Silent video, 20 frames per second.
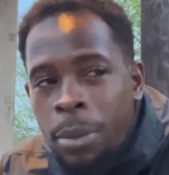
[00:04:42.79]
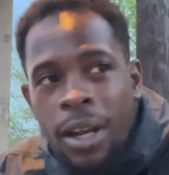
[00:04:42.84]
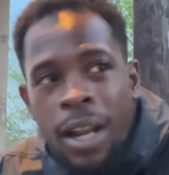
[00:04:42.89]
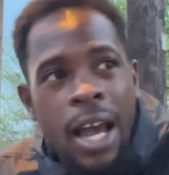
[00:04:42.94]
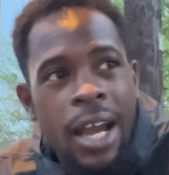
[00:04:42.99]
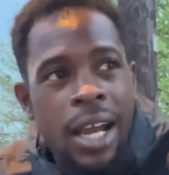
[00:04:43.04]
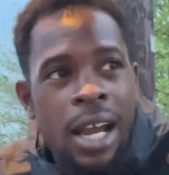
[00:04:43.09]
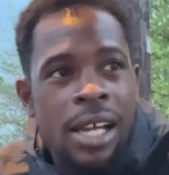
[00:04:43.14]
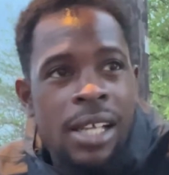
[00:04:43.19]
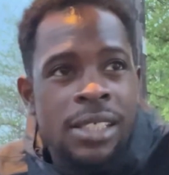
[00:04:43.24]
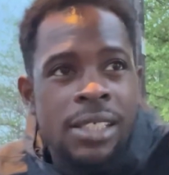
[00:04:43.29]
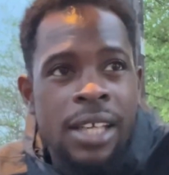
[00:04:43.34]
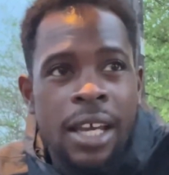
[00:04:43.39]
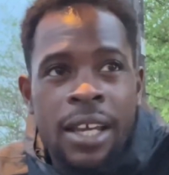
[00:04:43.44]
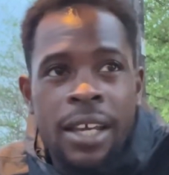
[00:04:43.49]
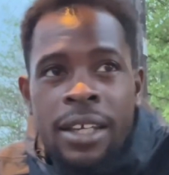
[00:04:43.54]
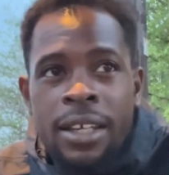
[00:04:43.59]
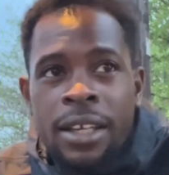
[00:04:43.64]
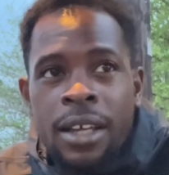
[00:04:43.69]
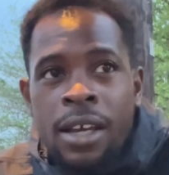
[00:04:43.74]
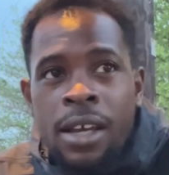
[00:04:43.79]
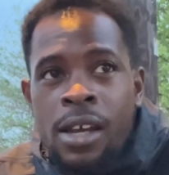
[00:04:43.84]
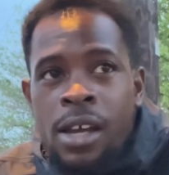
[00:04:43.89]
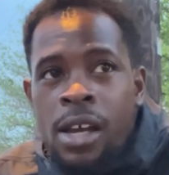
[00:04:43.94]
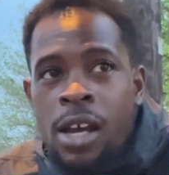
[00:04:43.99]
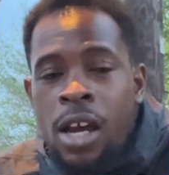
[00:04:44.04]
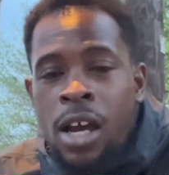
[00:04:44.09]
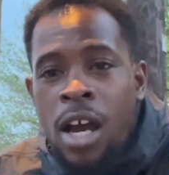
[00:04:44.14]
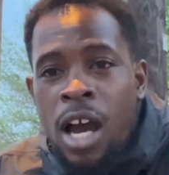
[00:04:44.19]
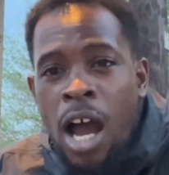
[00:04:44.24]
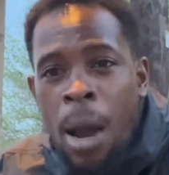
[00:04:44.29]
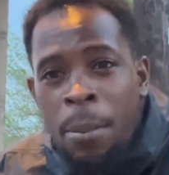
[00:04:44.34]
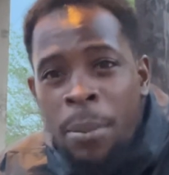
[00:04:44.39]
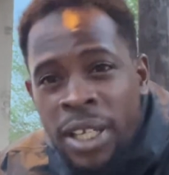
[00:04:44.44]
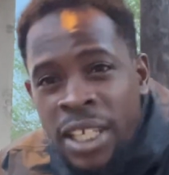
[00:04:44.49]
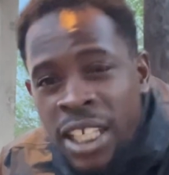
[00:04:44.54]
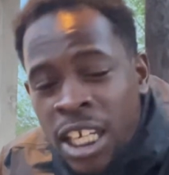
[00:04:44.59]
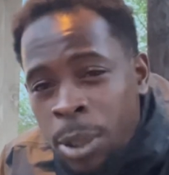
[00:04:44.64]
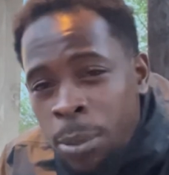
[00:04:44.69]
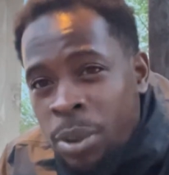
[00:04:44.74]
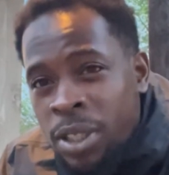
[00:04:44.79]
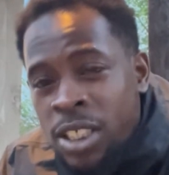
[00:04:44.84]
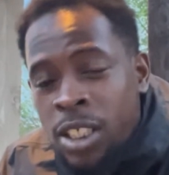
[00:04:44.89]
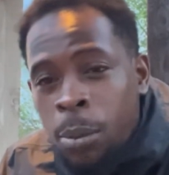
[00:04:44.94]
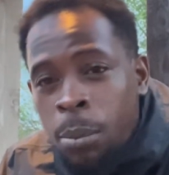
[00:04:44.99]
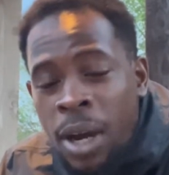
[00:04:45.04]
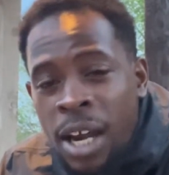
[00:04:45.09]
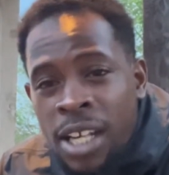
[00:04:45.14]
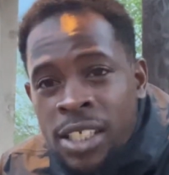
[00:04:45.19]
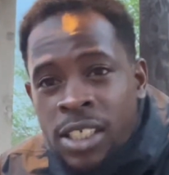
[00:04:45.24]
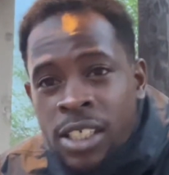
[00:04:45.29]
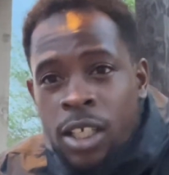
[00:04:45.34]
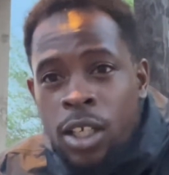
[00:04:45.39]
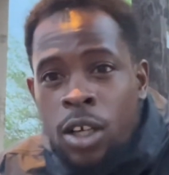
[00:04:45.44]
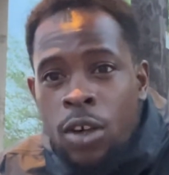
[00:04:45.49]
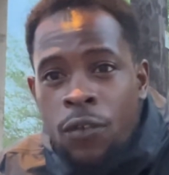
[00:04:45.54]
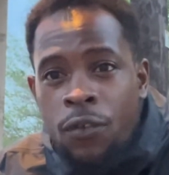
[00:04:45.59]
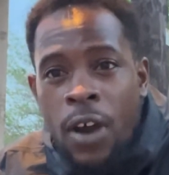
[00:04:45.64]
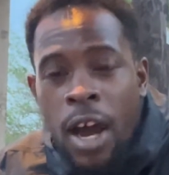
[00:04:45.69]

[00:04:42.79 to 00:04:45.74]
But like I say, I'm gonna keep it to myself.